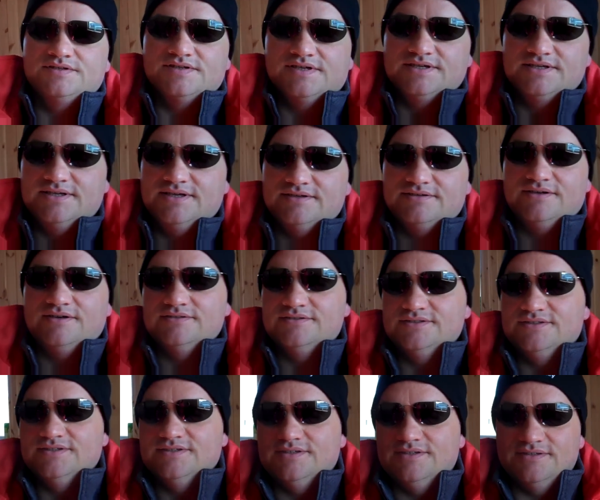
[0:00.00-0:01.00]
what it's like in
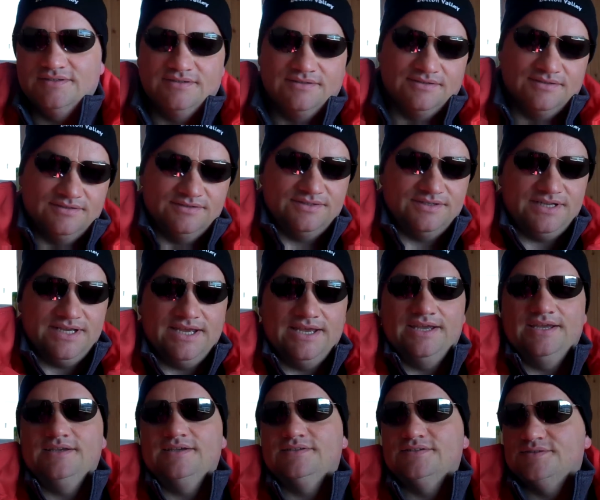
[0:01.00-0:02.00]
Antarctica
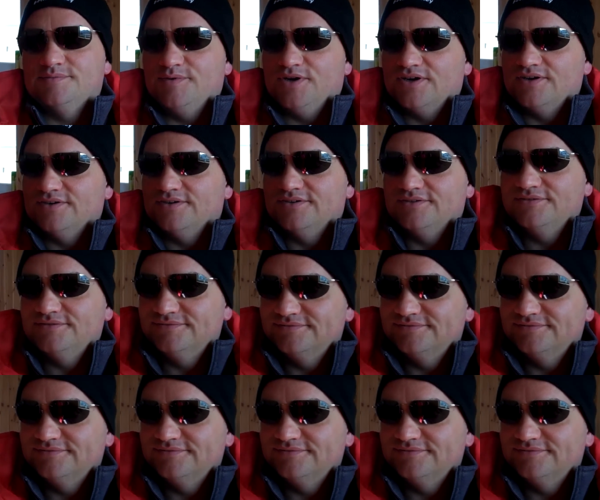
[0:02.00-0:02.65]
today and tomorrow.